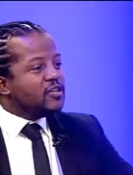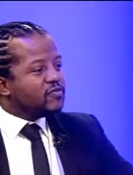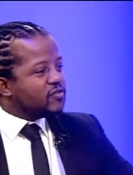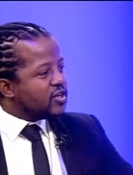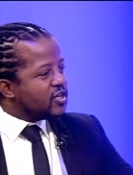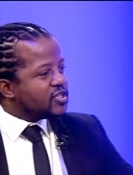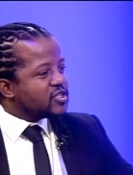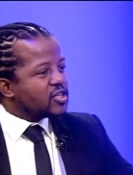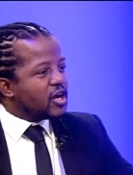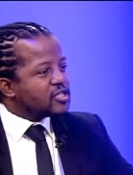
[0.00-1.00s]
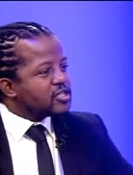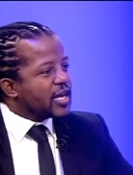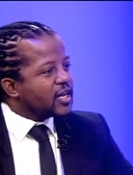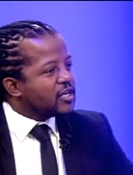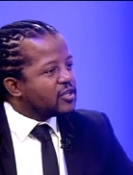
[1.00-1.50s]
even start
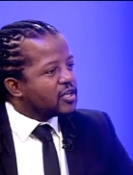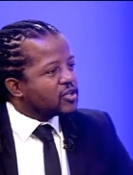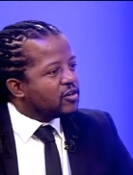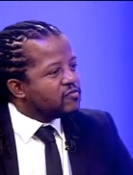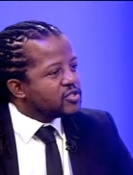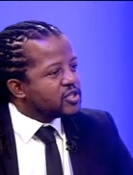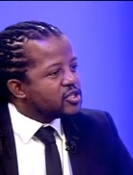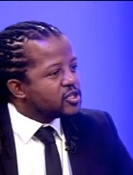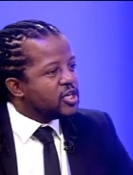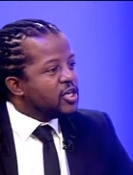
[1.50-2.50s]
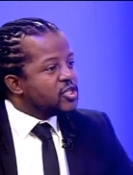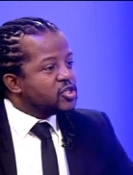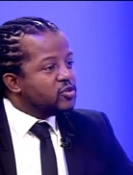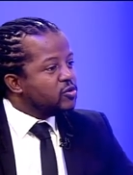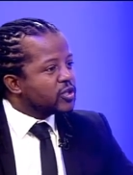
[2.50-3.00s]
tackling that conversation?
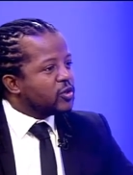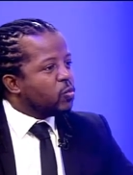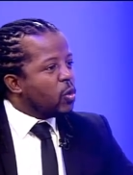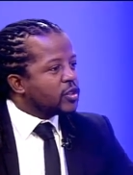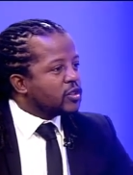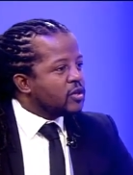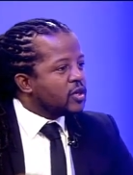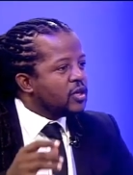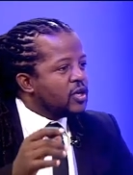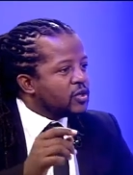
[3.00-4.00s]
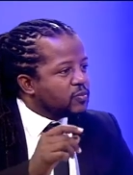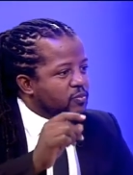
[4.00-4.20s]
Do you look at what the